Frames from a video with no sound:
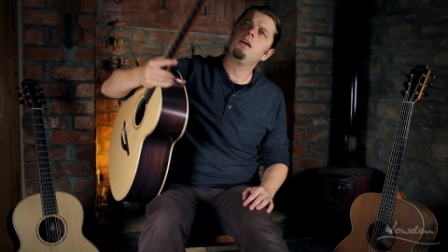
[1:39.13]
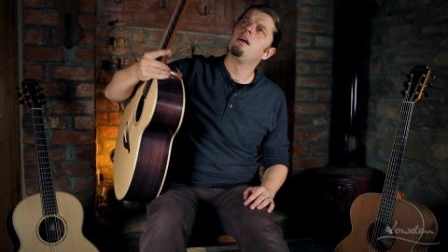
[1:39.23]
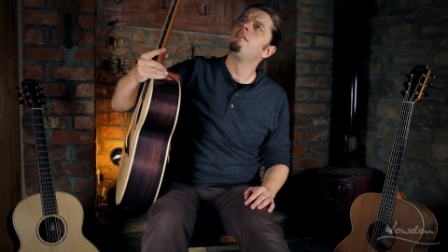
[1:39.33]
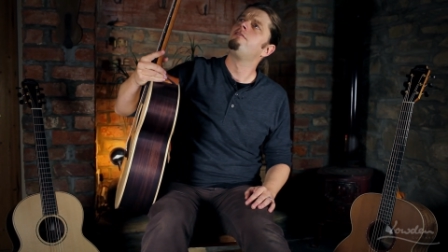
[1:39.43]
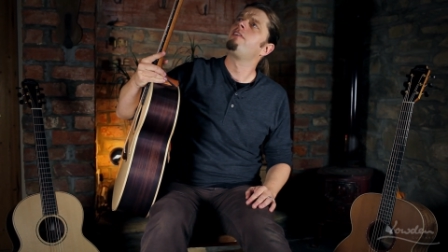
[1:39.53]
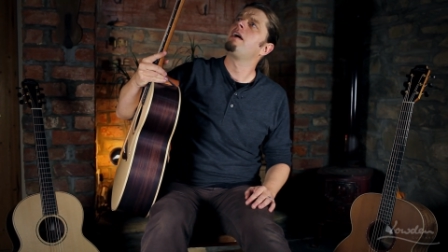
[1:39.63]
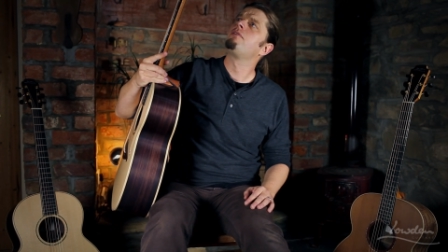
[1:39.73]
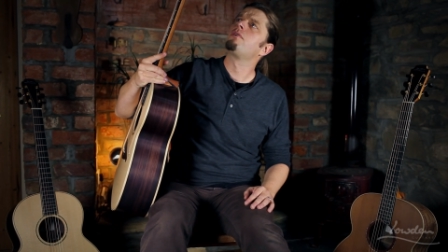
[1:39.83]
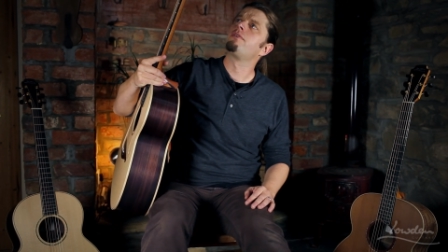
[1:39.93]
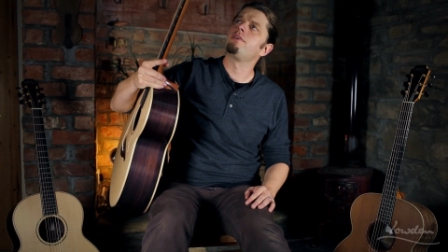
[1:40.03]
and
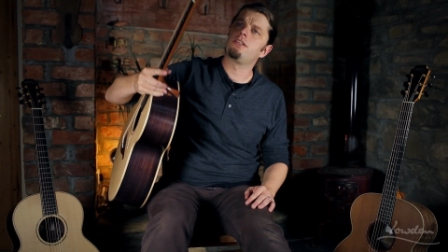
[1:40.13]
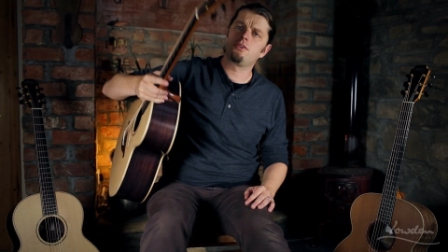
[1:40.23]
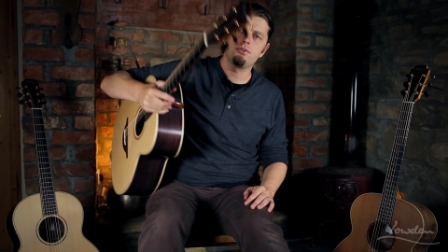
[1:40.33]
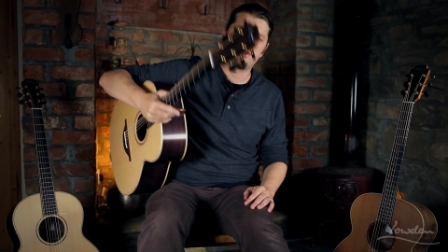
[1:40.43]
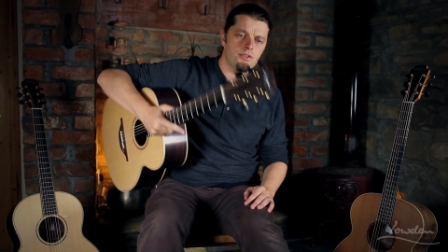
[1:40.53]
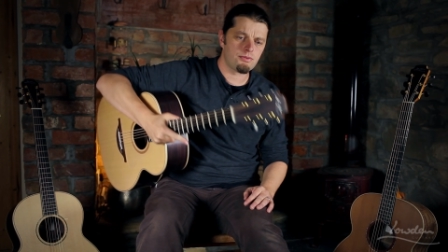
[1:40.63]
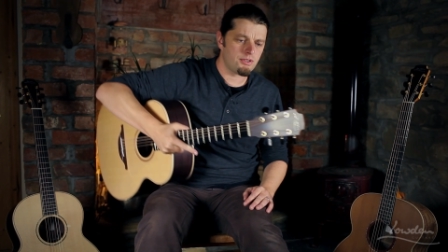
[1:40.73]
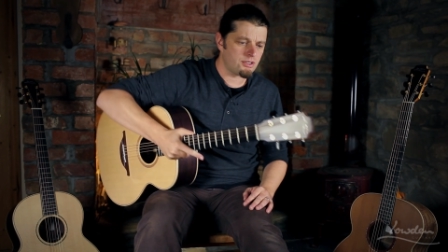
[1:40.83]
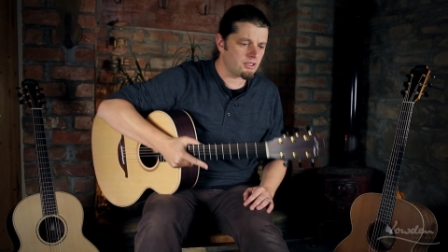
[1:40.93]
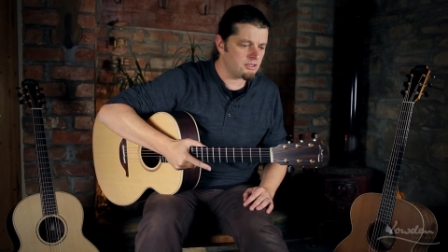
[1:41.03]
503 tuners,
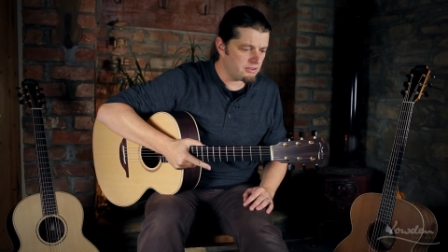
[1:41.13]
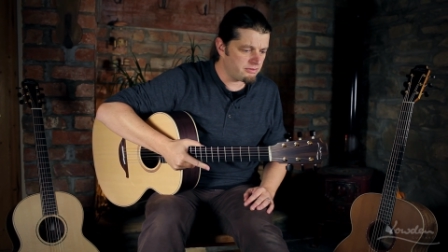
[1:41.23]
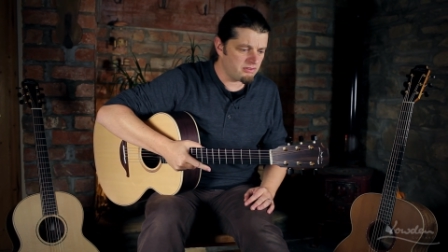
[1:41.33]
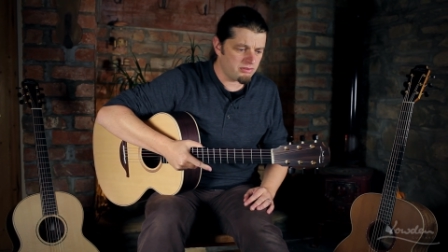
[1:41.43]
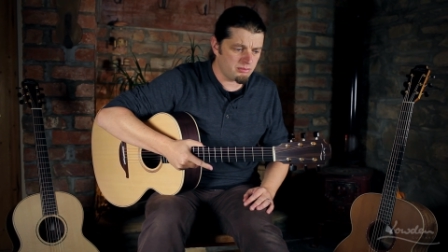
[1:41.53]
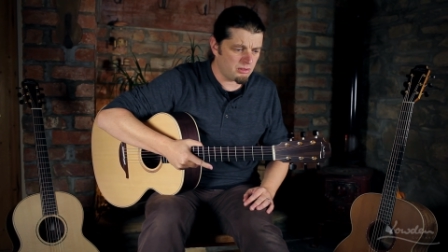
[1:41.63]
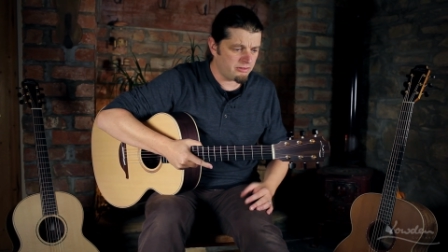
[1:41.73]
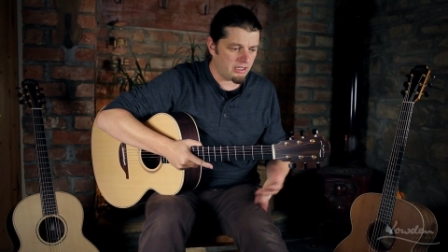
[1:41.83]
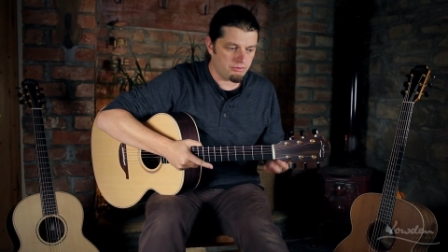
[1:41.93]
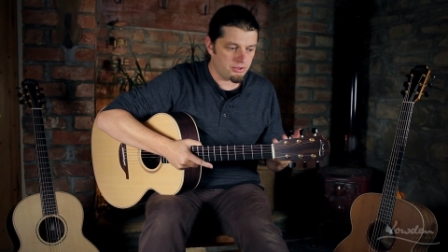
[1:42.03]
which are different from the
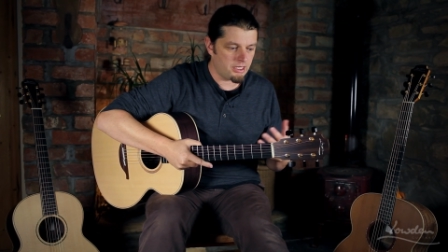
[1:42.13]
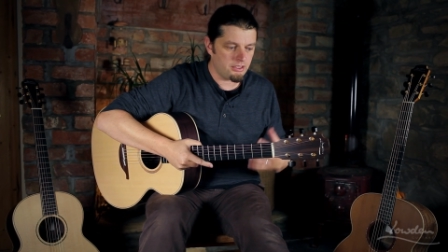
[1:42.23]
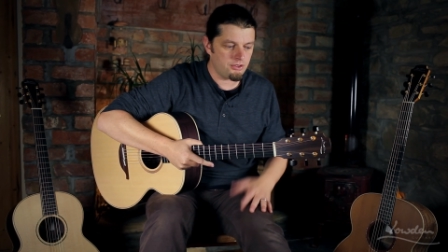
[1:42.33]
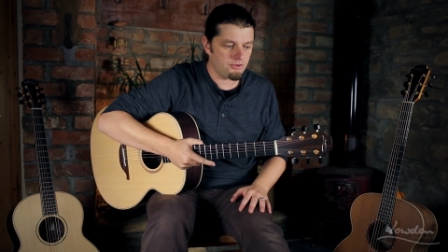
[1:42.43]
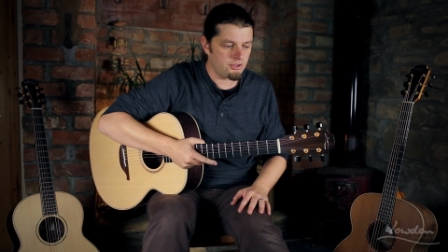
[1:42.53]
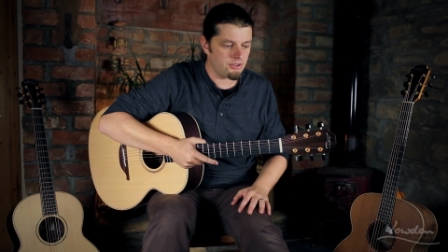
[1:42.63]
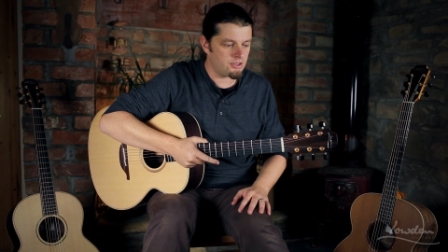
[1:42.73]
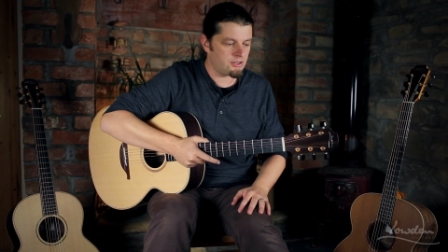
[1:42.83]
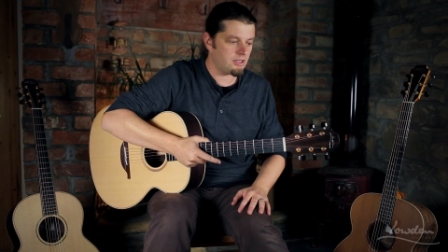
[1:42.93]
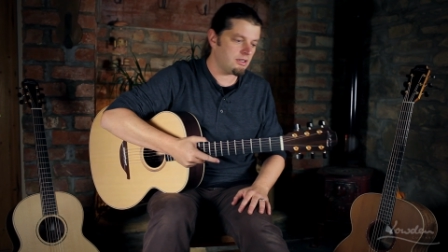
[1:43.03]
510 tuners.